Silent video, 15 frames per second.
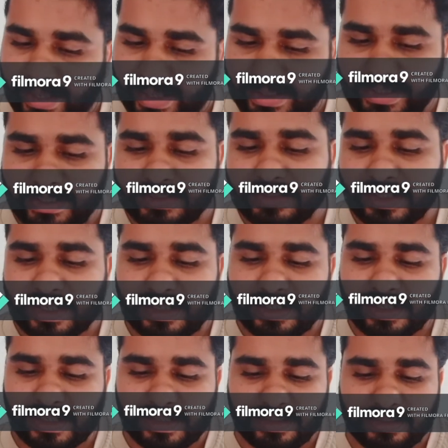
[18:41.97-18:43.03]
Again, there
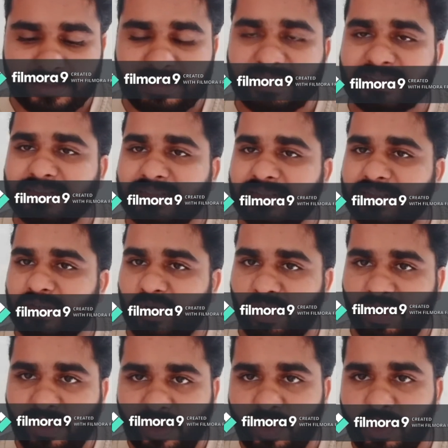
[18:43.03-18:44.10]
are
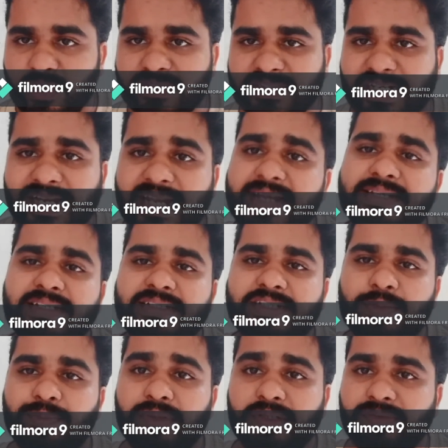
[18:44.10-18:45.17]
close
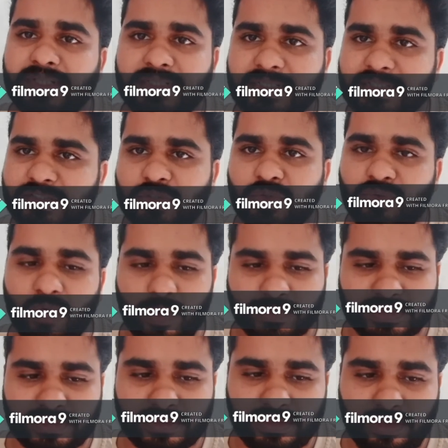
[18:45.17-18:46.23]
relationship between these two
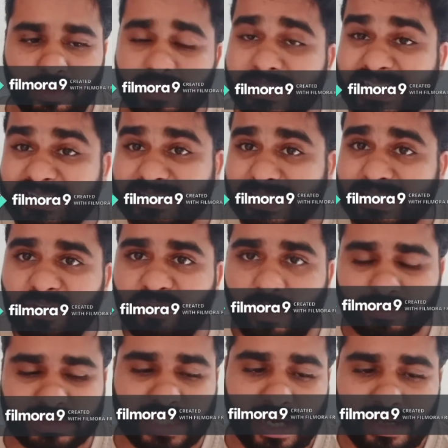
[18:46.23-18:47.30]
forms, or these three
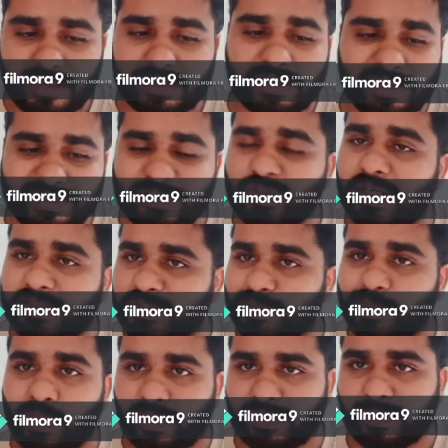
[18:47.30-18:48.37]
forms, art, ritual, and
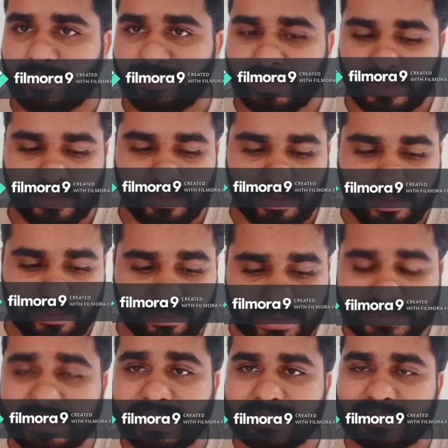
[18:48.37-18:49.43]
sport,
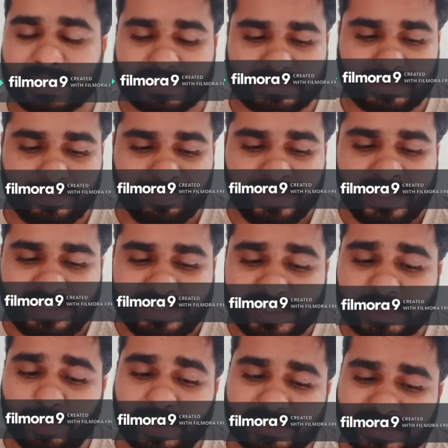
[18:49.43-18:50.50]
which he says.
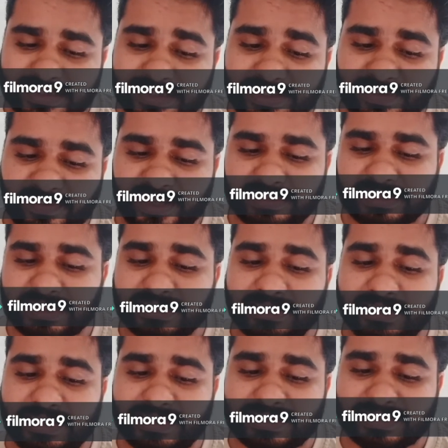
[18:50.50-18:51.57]
Despite such a
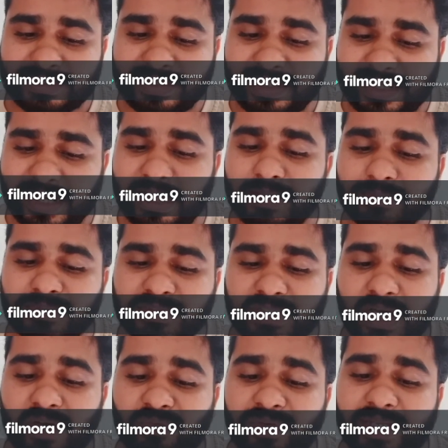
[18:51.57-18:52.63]
differences, these three
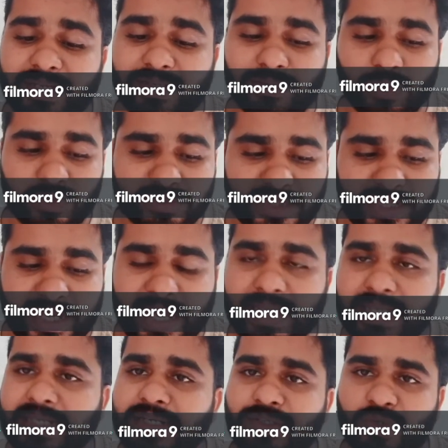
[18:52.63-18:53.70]
realms are very closely
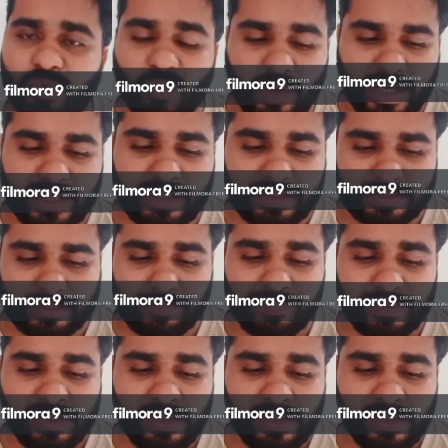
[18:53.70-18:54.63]
allied to one another.